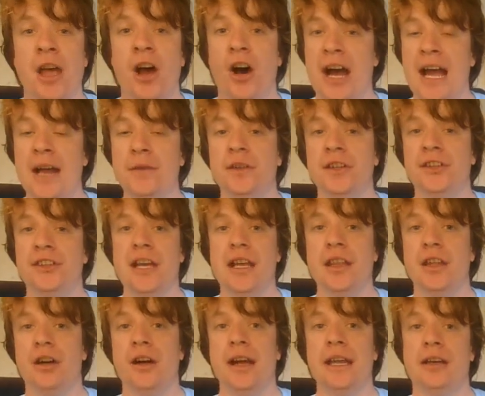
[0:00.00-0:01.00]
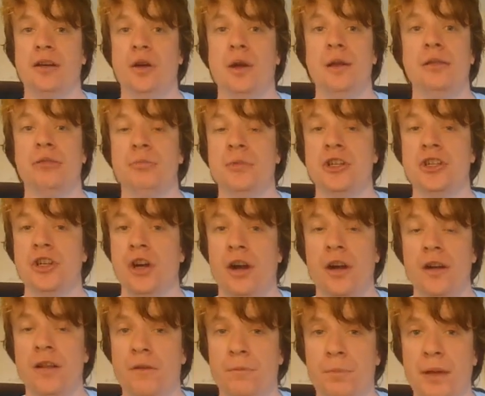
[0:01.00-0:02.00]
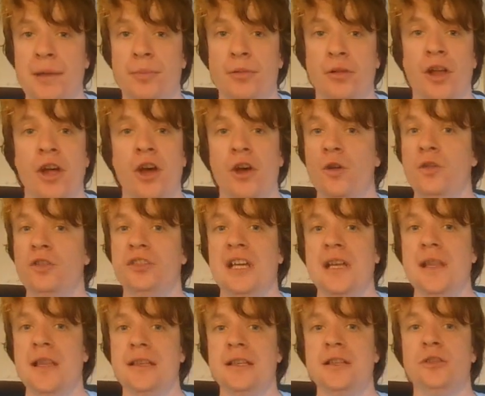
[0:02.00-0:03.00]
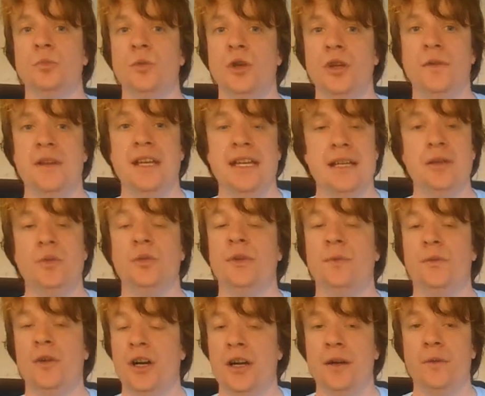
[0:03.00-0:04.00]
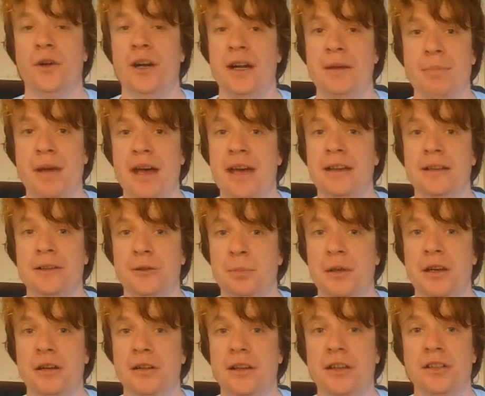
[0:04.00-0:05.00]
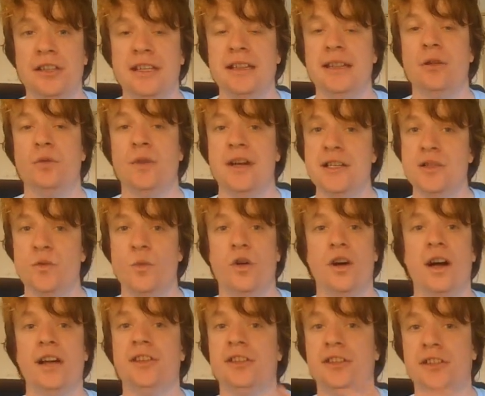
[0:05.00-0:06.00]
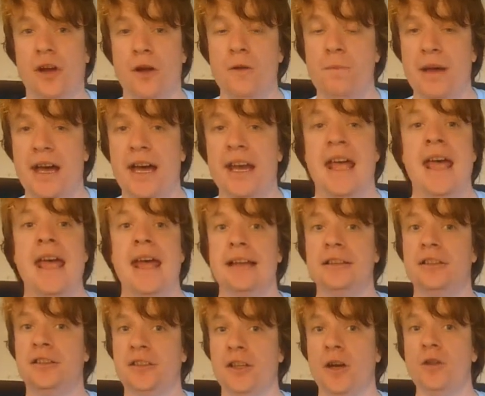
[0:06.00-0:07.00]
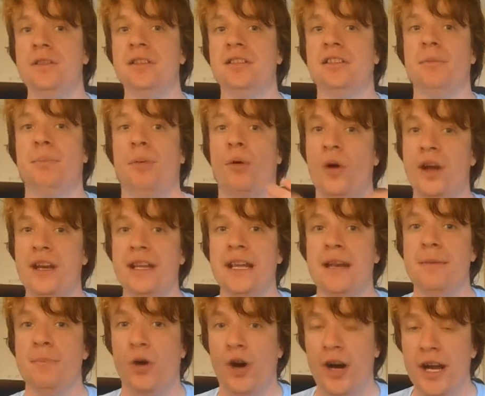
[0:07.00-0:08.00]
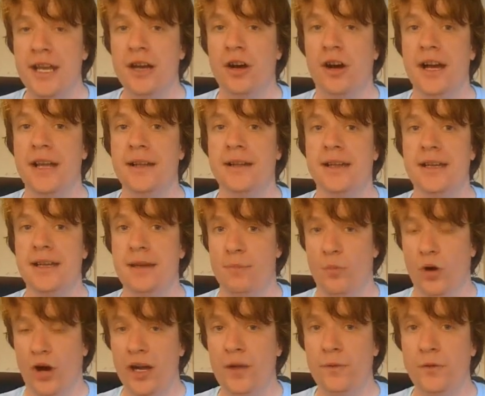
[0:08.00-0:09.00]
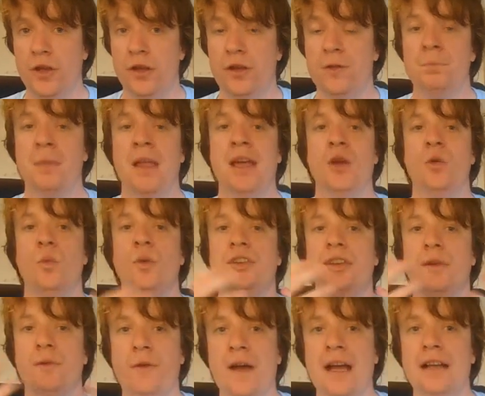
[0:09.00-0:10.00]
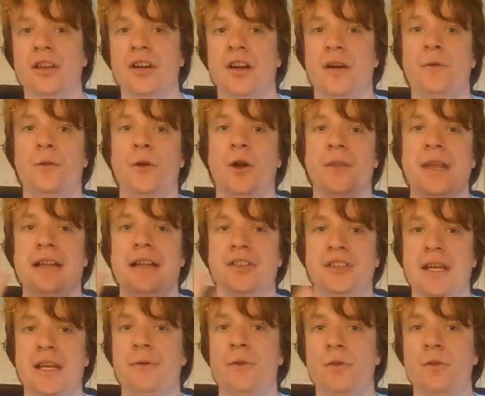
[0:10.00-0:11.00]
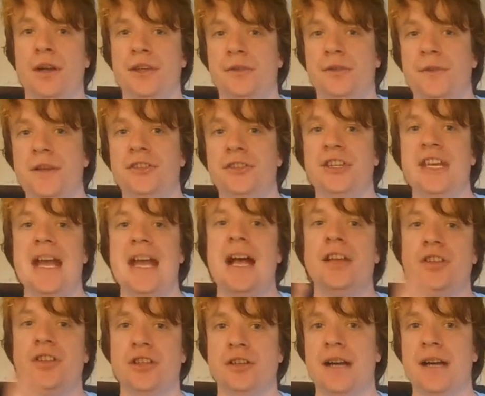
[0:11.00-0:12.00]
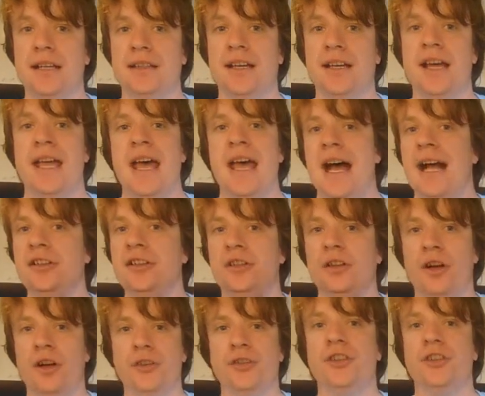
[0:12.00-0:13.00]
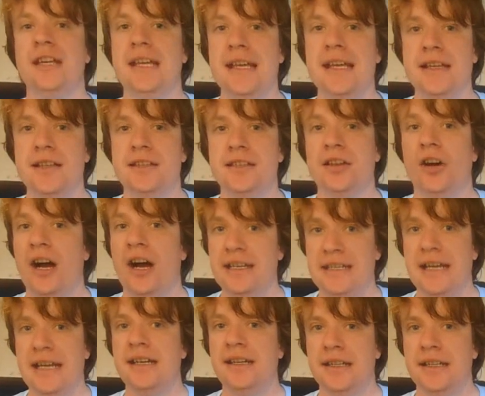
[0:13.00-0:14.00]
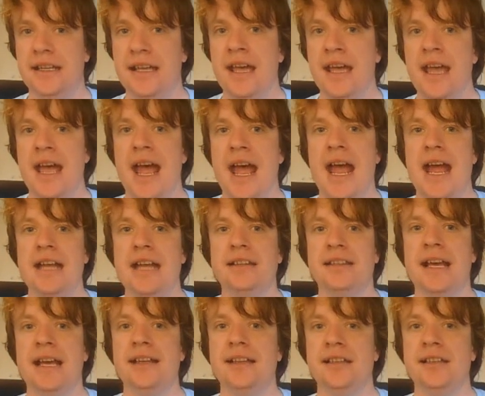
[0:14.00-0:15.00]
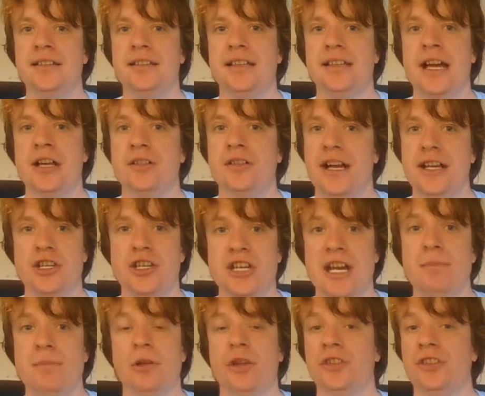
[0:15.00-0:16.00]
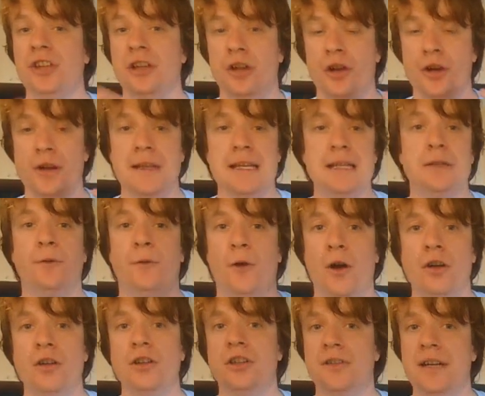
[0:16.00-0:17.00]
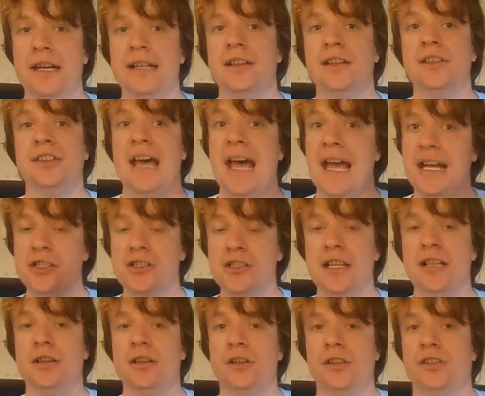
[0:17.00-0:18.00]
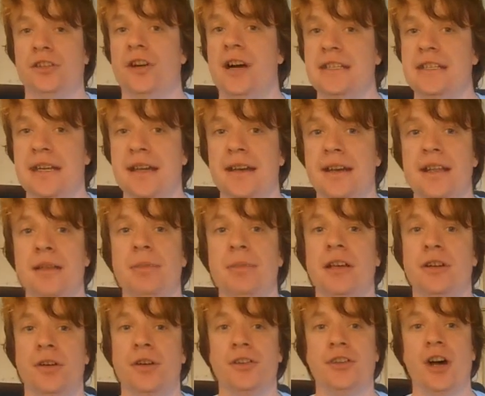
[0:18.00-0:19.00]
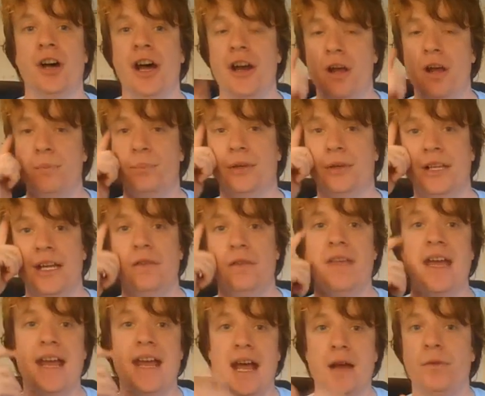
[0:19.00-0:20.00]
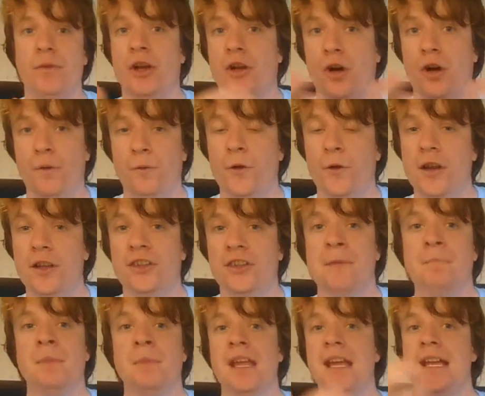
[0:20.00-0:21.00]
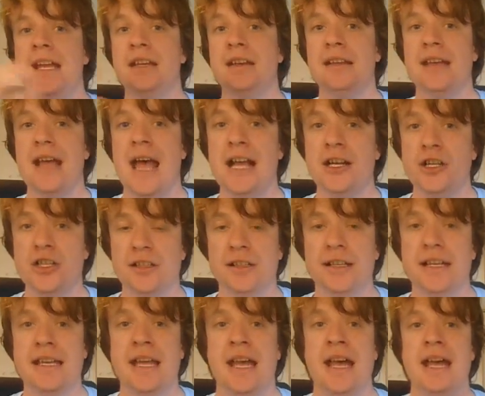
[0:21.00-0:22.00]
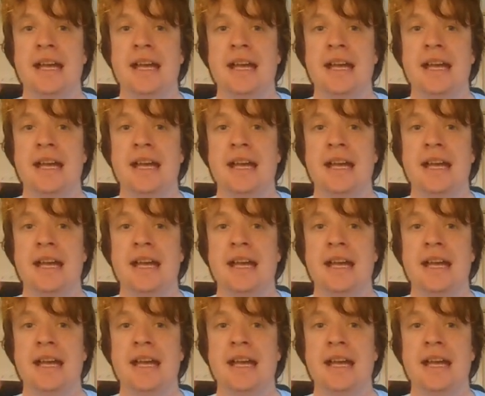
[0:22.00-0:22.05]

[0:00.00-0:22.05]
I have to say that I agree with the majority of people who say that this movie is a very, very bad experience. And the reason why it's so bad and so disappointing in my view was the fact that I felt that Stefan Rasowitzki as a director has lost his identity. And that is a great shame, because a lot of these foreign directors actually lose their identity, because I don't believe they have the confidence in actually